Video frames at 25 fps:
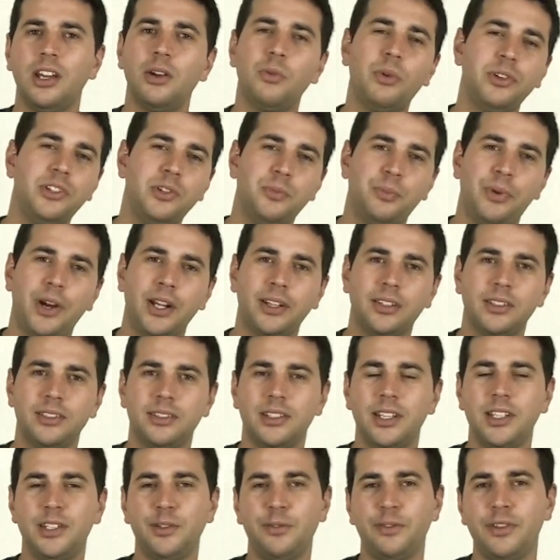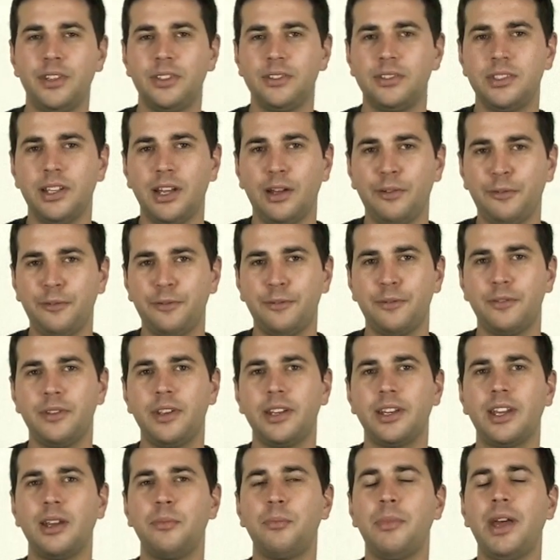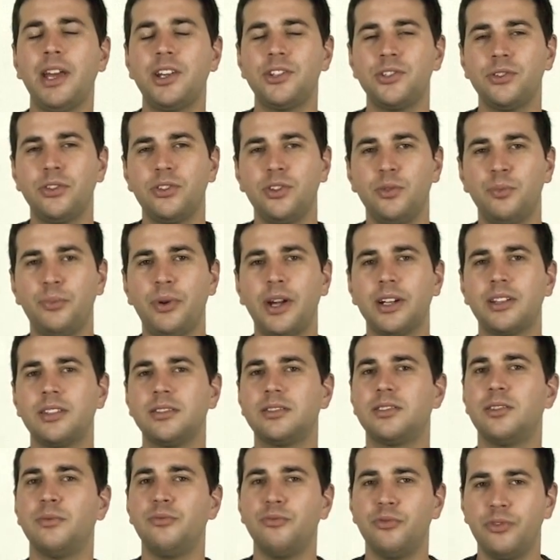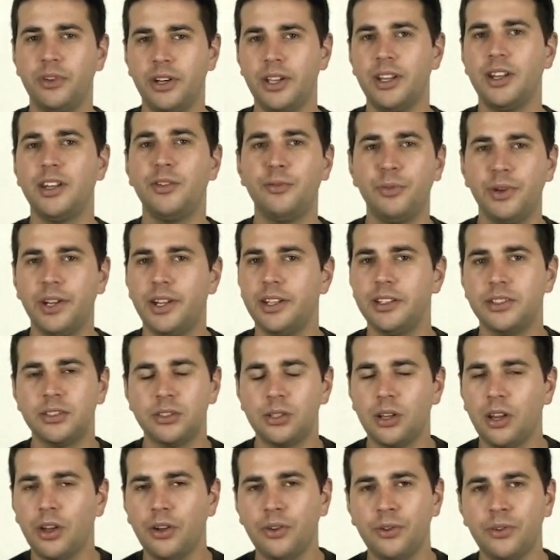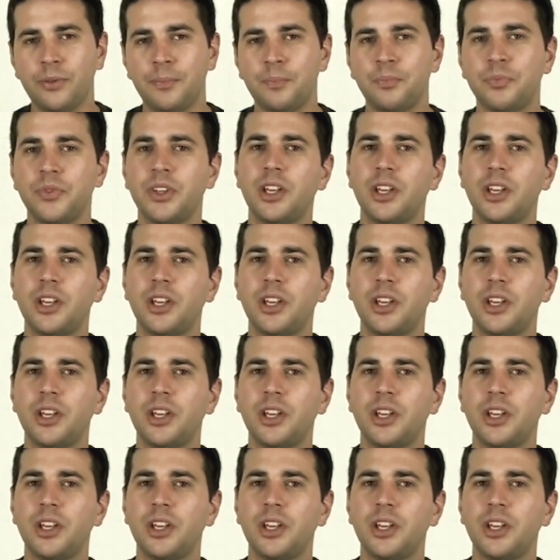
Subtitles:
And when you practice these for yourself, again, make sure you practice them really, really slow.